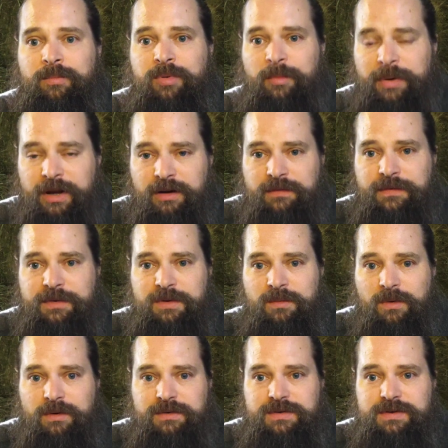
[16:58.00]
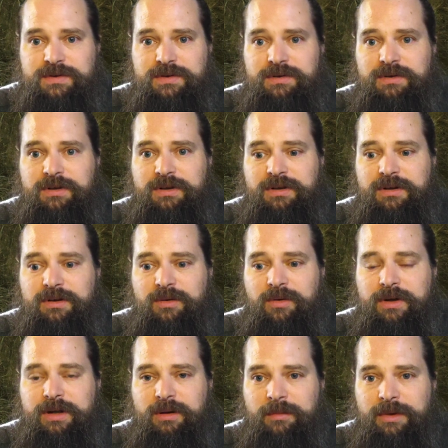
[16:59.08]
Prepare for the worst.
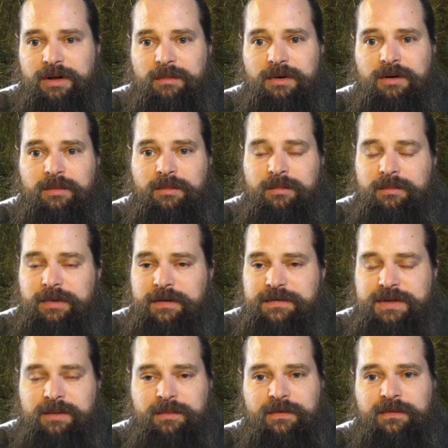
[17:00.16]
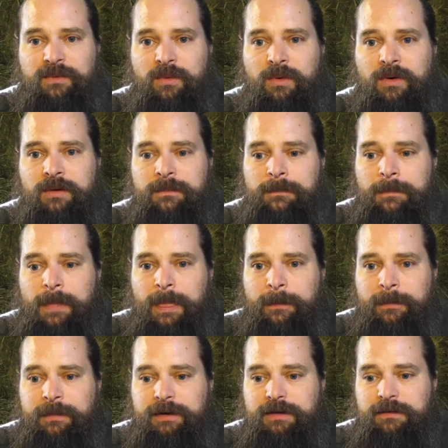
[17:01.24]
At a minimum, I've said before,
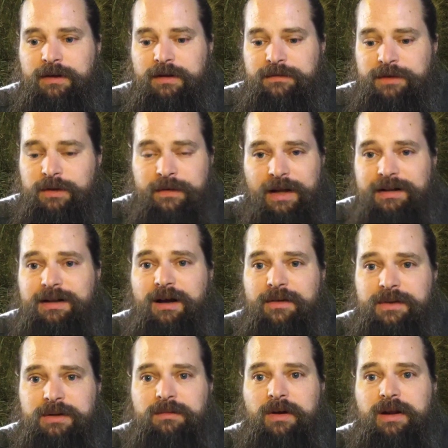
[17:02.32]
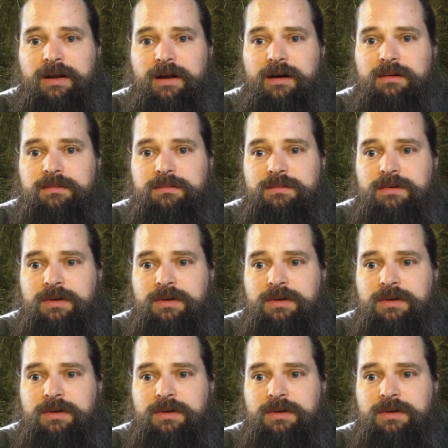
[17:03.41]
if you've got nothing right now,